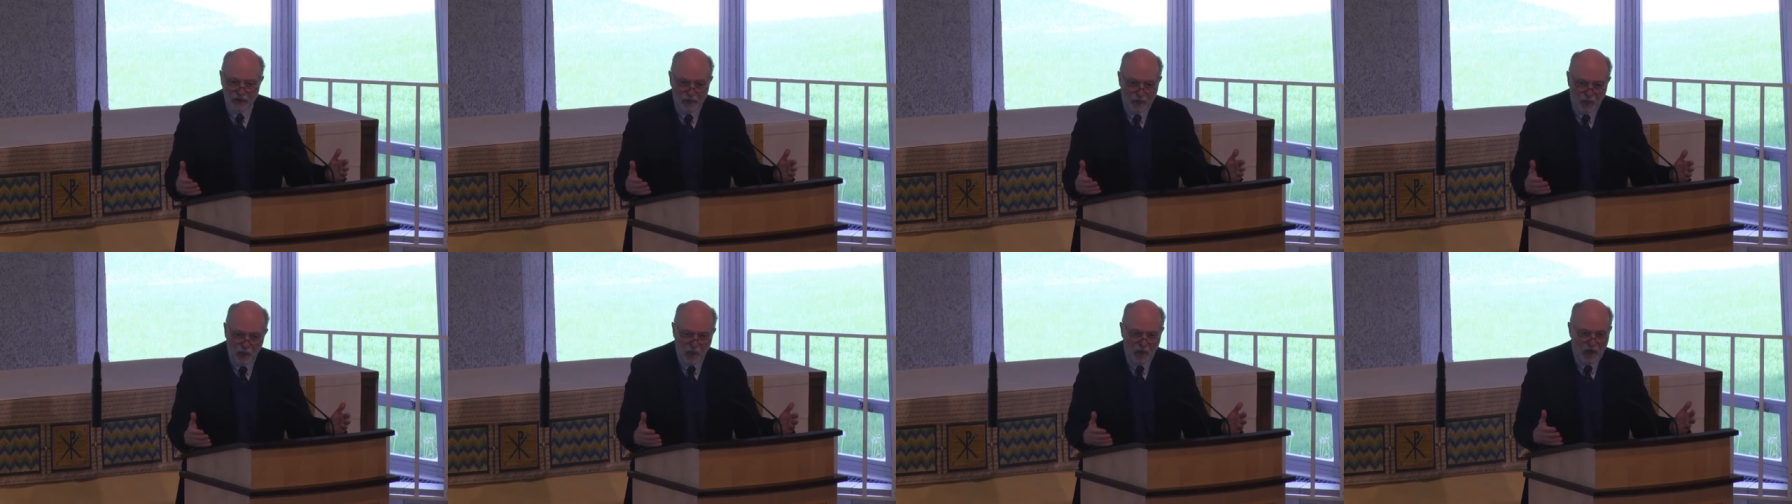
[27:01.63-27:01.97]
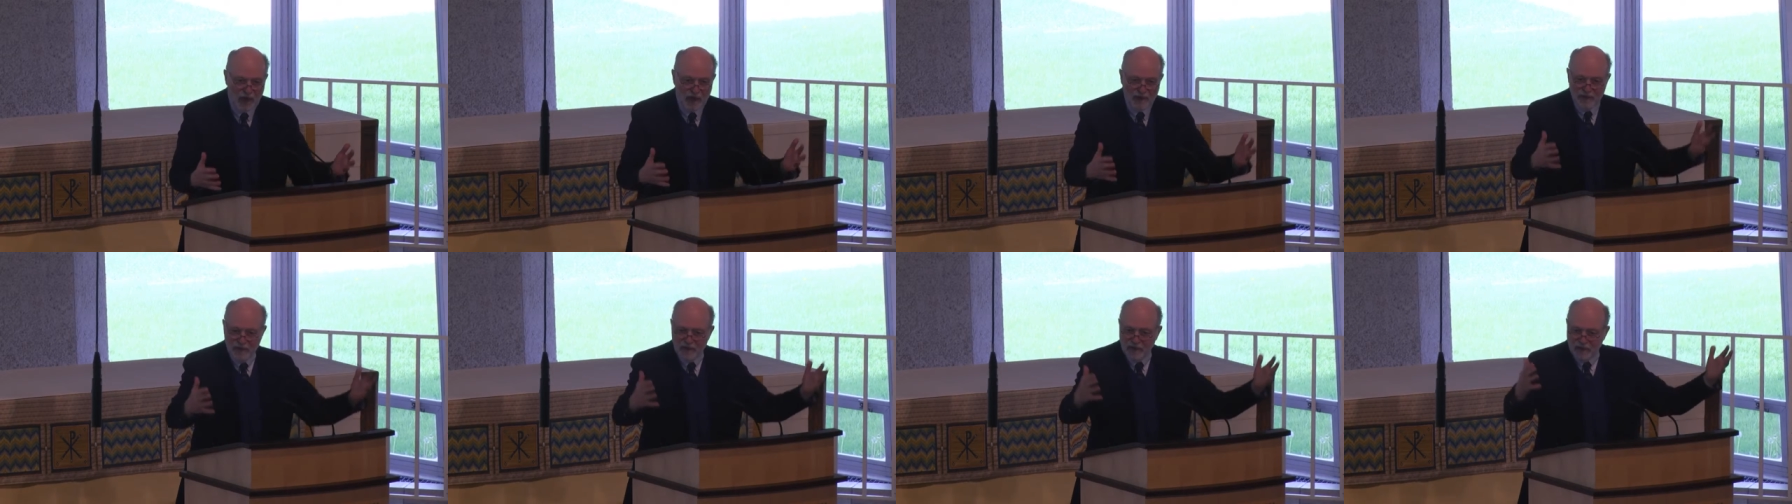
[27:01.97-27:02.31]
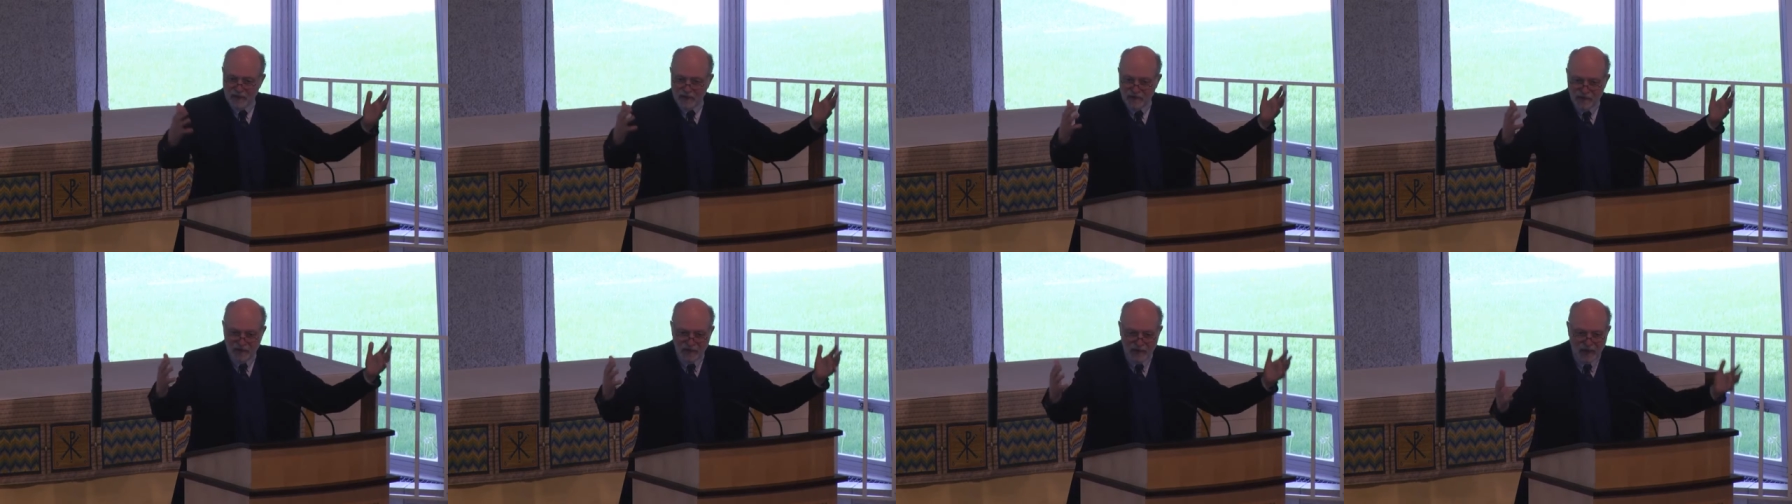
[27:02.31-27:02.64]
and
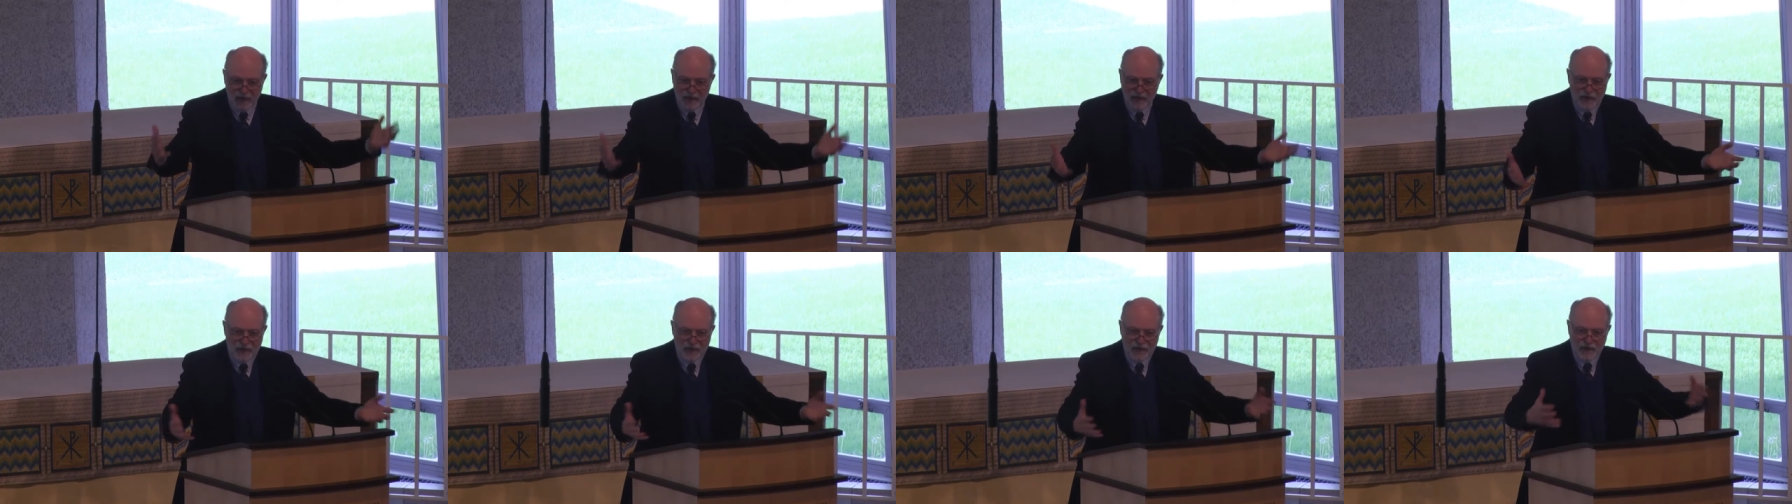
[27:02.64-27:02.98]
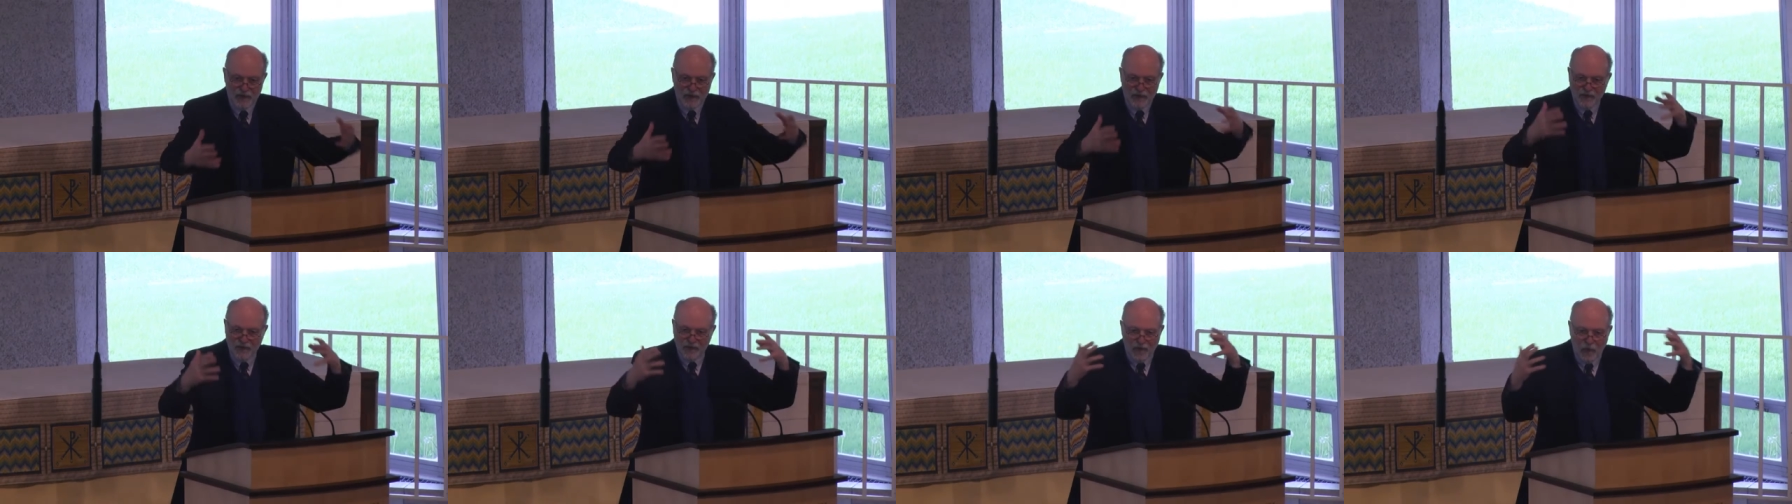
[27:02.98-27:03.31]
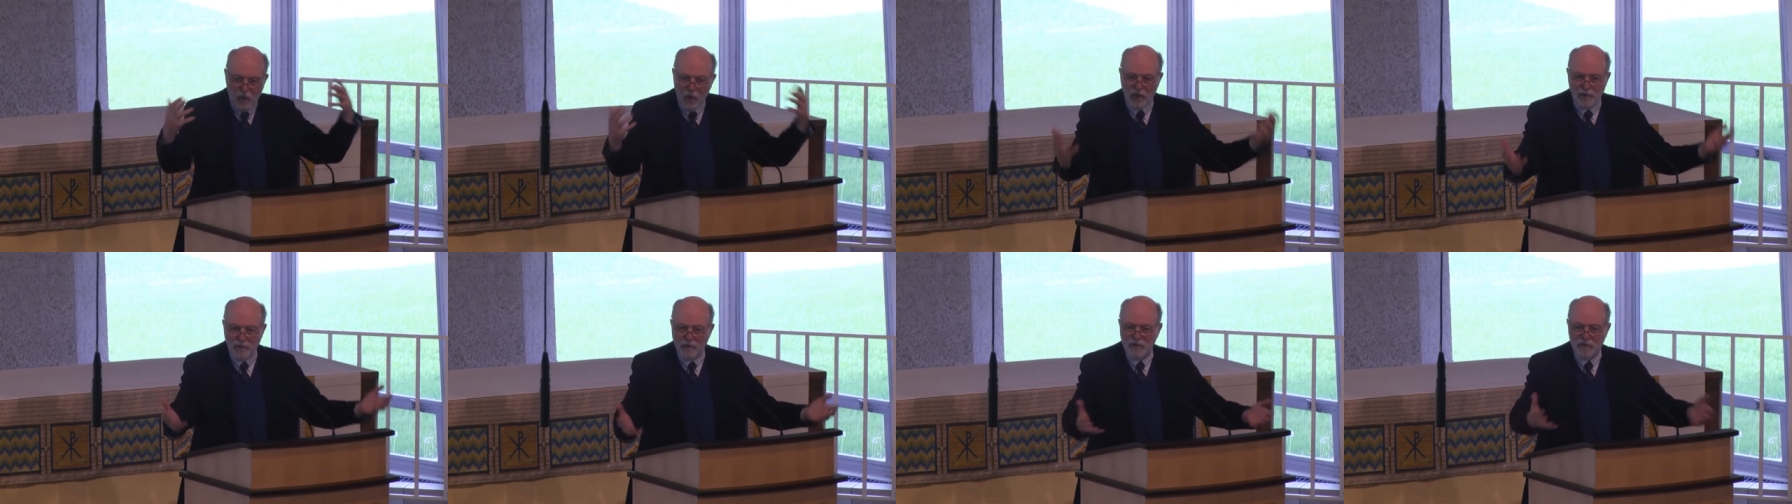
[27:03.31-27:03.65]
whatever other
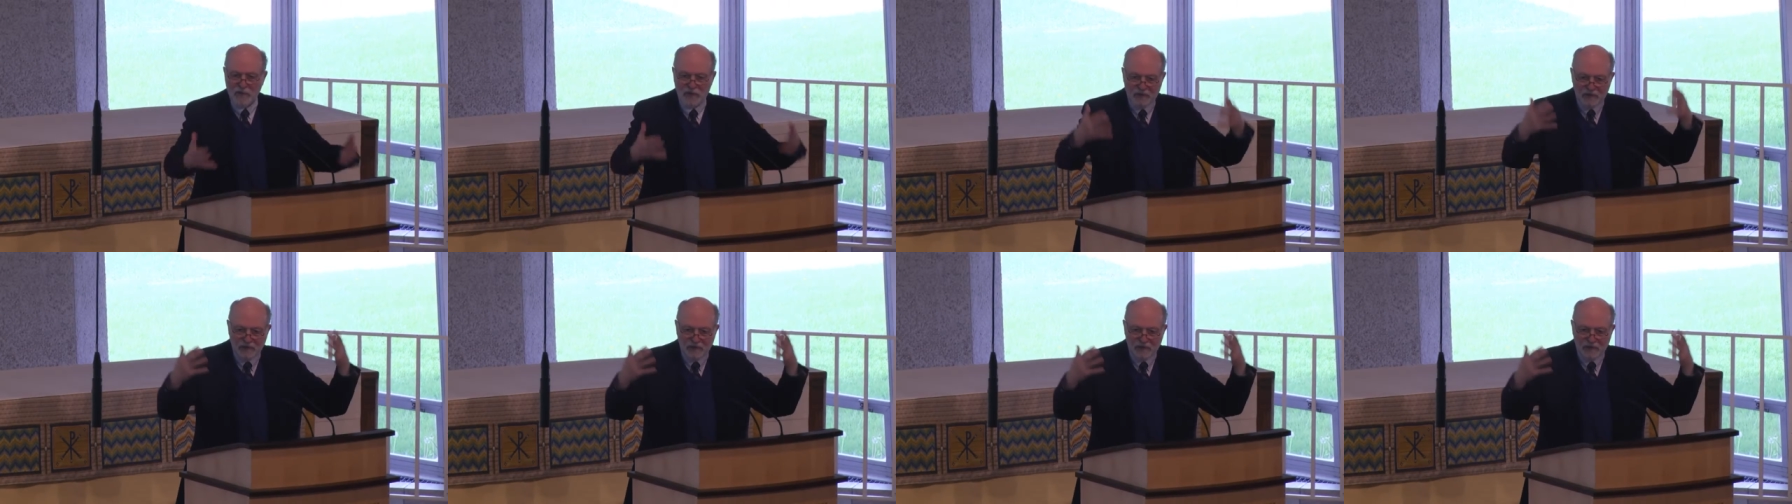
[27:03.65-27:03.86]
forms